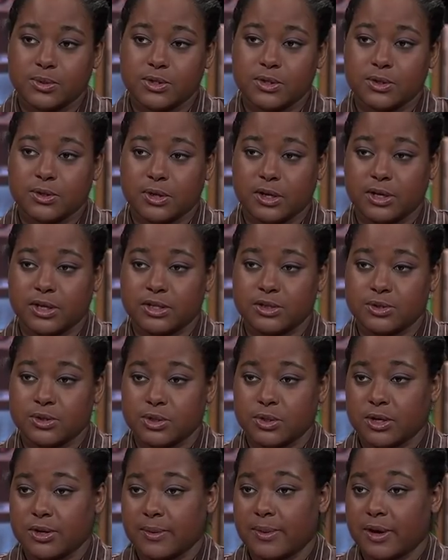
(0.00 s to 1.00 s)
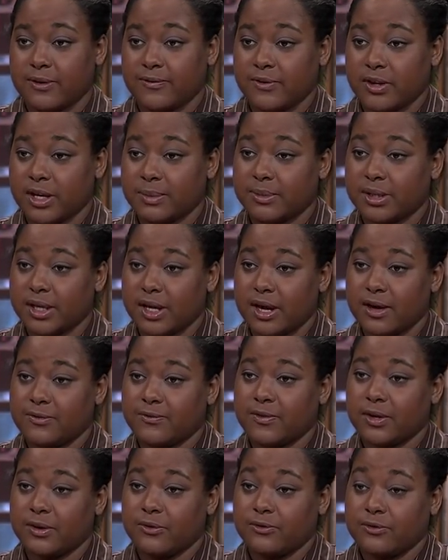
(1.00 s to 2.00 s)
to talk, and you talk about family and how
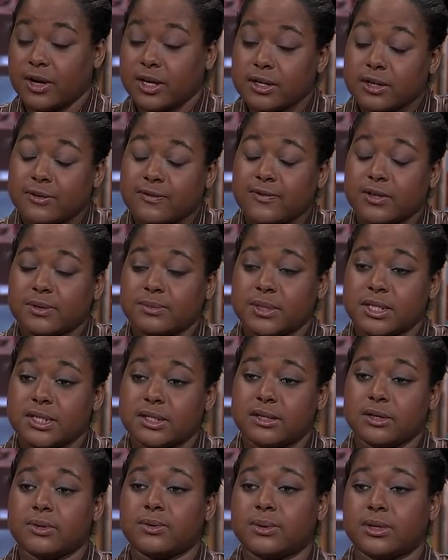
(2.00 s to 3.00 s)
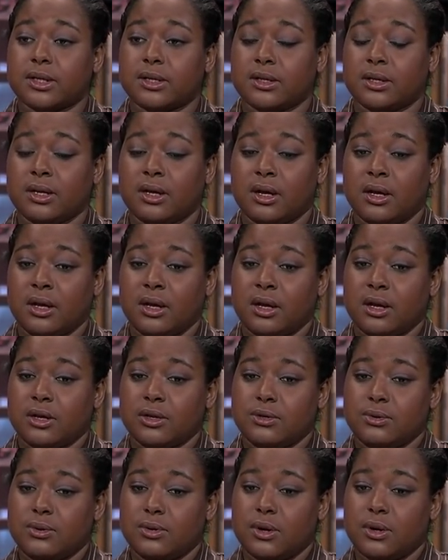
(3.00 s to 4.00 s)
fa regular families deal with it,
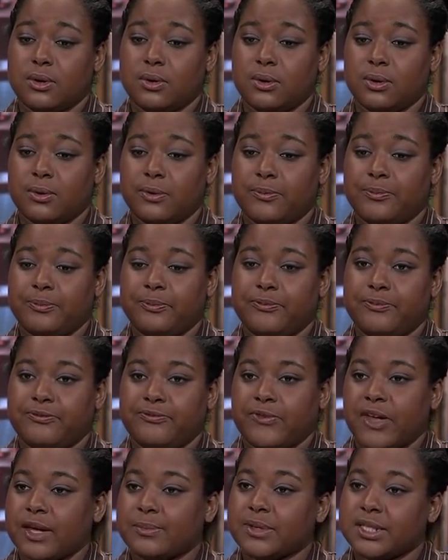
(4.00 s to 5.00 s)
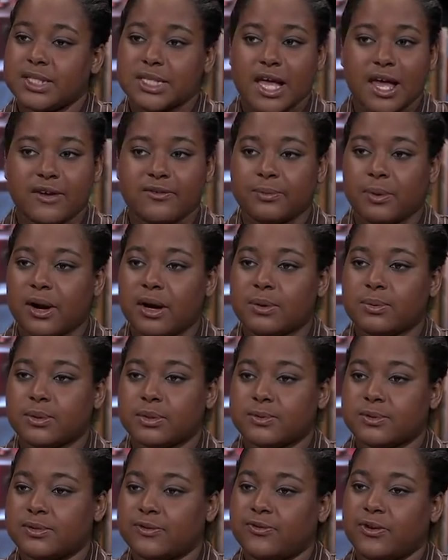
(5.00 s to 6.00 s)
you know, families have problems.